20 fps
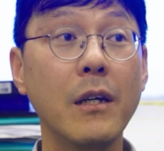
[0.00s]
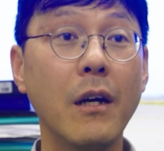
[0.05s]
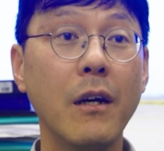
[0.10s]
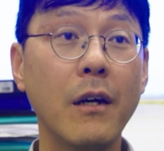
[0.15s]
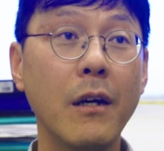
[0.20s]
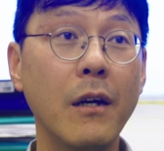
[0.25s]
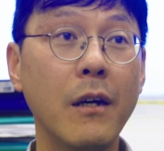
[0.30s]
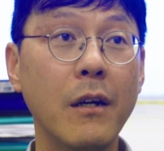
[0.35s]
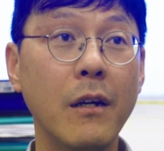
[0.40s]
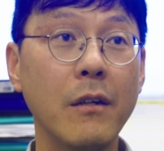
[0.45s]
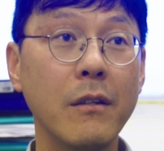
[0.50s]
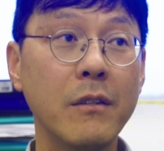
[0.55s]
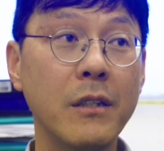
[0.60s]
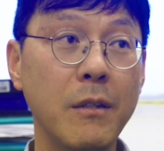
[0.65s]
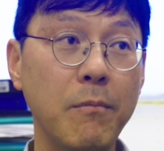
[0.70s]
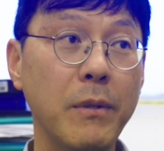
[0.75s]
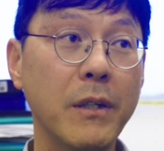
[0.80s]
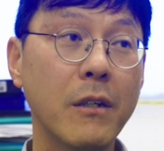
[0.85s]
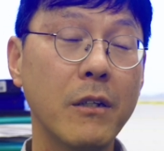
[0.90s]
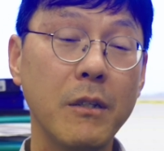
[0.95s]
Uh,
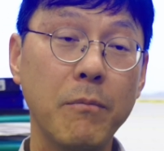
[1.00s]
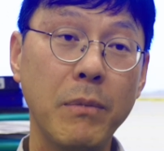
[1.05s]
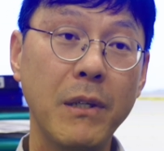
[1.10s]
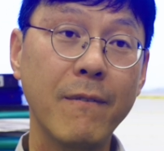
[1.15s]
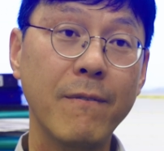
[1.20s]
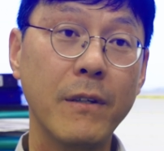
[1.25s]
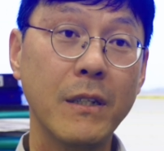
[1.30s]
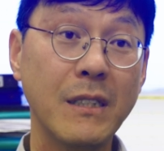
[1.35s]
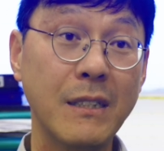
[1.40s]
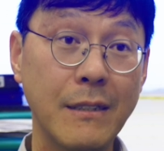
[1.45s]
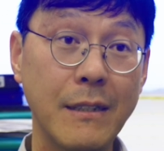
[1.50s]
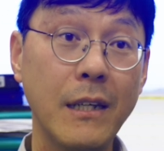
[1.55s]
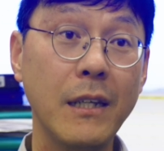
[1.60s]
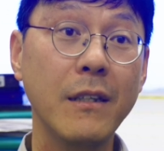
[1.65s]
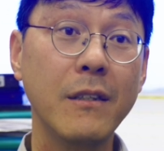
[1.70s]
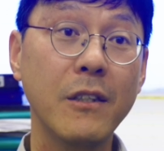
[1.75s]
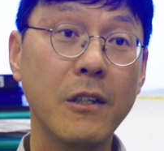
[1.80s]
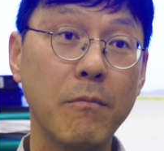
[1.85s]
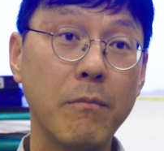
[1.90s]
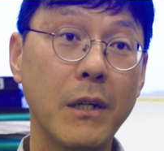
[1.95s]
typically, PFAS stay
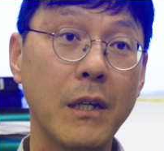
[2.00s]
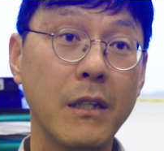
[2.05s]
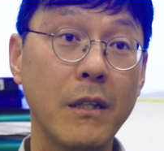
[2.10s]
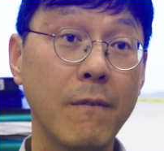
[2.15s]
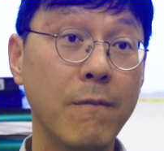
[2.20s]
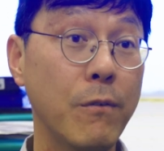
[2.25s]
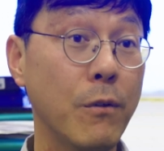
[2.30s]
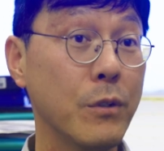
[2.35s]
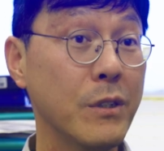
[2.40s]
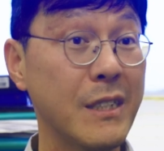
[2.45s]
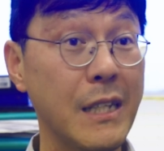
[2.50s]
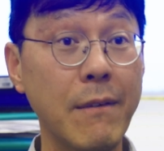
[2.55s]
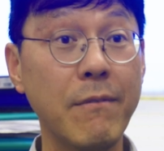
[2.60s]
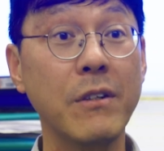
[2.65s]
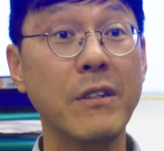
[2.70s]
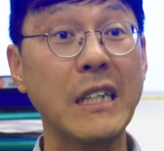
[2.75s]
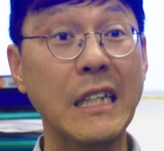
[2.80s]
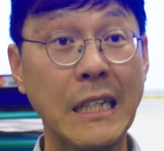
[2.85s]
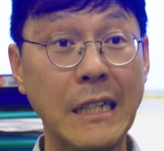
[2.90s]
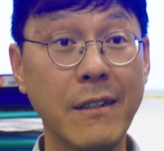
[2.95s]
in the body for
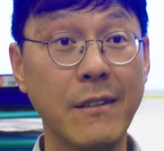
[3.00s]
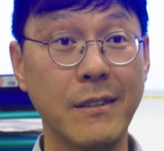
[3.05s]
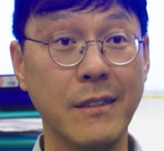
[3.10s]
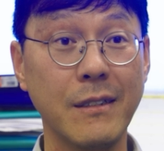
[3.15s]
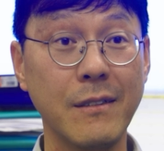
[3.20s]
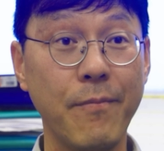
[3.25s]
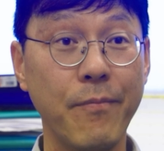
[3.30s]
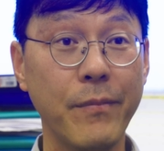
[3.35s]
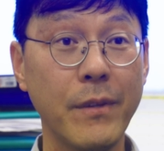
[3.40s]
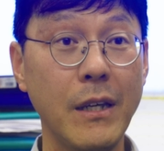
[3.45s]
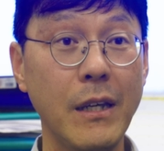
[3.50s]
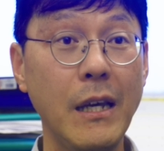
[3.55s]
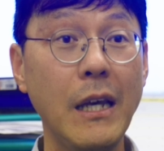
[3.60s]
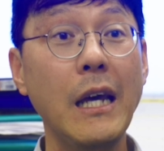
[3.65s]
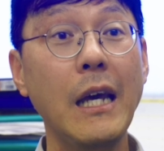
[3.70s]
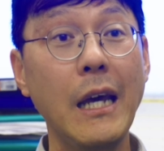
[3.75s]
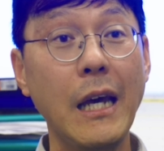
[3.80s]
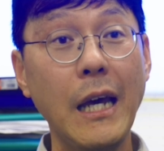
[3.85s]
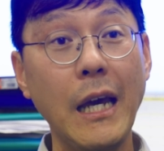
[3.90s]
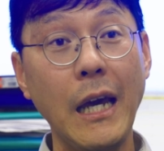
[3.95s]
several years.
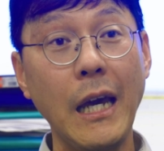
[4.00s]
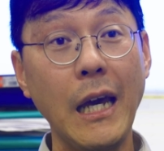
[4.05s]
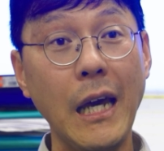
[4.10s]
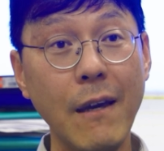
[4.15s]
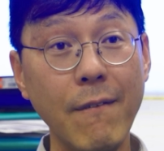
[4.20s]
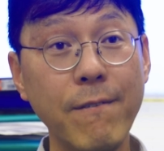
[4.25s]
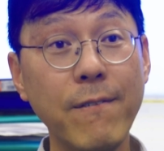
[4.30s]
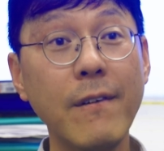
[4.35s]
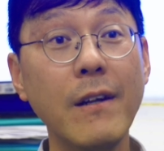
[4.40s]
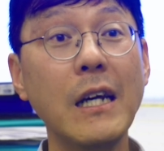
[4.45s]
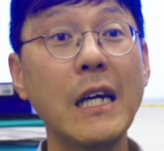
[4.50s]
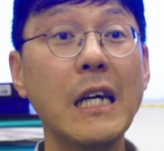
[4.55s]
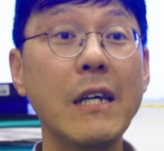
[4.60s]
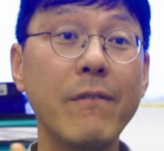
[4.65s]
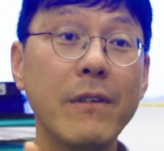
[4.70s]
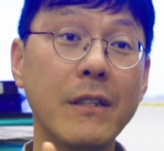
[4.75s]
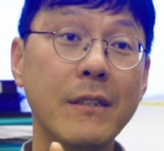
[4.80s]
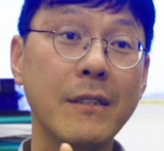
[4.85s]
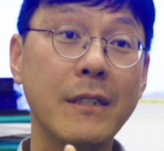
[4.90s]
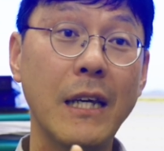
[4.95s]
Half-life
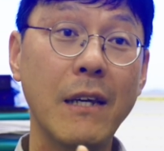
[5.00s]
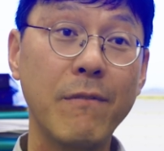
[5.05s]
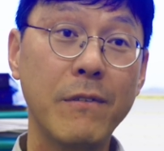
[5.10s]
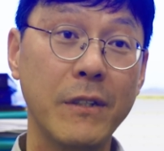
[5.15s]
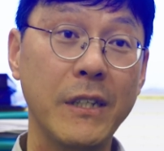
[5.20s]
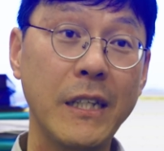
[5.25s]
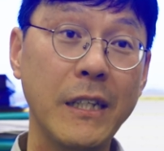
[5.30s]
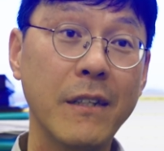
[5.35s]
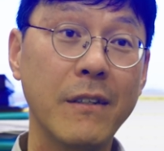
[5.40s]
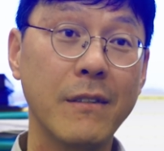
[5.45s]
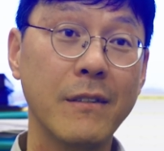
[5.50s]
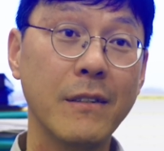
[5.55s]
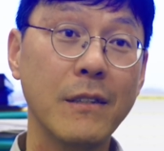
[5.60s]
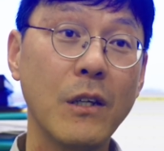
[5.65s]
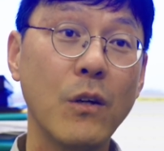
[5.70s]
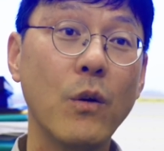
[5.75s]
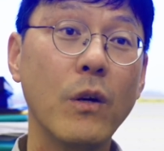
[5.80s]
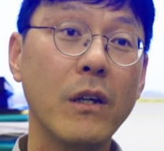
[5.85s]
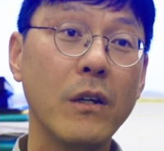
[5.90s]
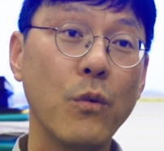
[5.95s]
is several years
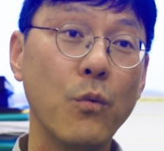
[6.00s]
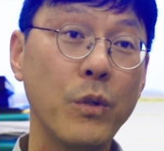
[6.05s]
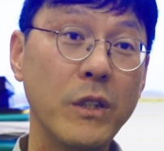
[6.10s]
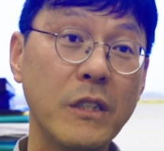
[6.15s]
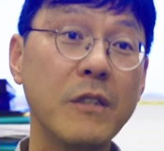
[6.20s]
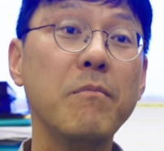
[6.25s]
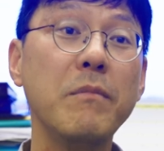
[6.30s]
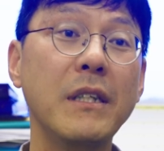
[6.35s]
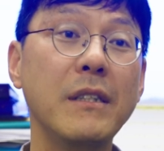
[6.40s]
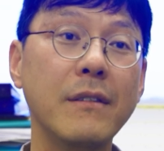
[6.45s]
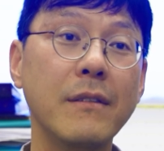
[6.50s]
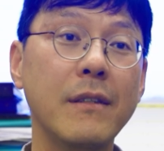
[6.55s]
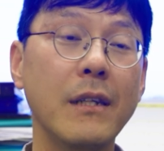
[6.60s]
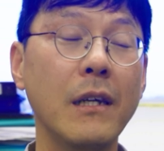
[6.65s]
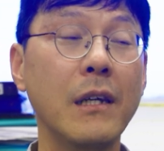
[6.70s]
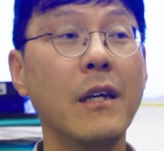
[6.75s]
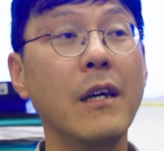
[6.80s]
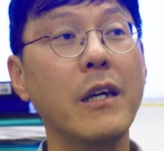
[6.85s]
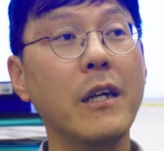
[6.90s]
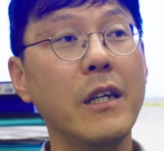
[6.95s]
which means
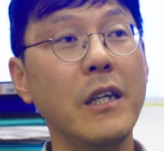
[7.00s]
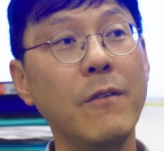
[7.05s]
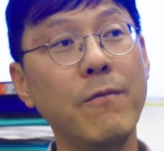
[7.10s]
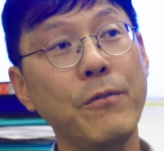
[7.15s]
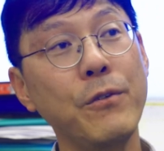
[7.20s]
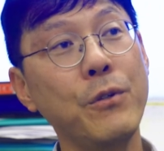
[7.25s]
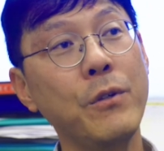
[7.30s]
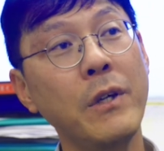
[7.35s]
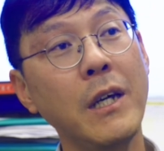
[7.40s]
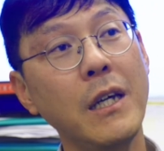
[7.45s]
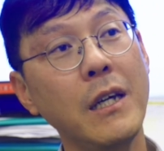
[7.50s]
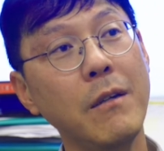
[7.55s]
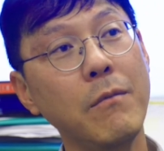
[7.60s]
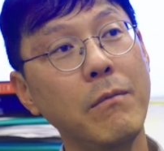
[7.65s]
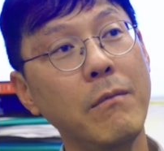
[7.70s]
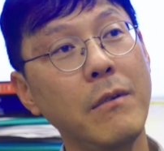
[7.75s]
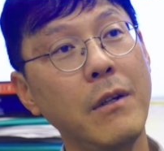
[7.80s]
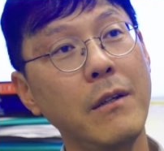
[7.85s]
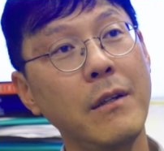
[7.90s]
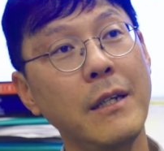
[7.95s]
that if you
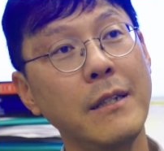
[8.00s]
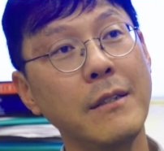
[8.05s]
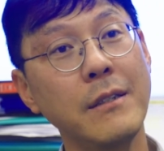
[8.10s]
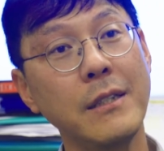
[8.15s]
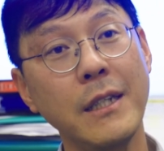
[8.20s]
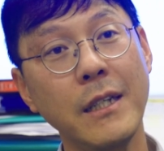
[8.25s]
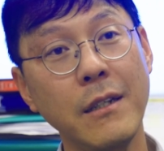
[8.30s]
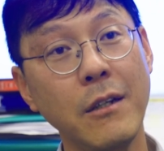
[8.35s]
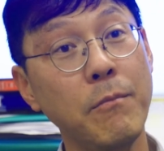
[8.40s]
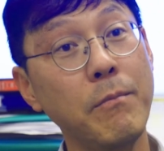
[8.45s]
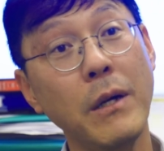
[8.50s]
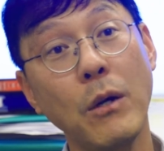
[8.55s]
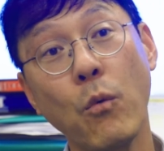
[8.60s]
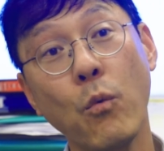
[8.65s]
have, let's say, about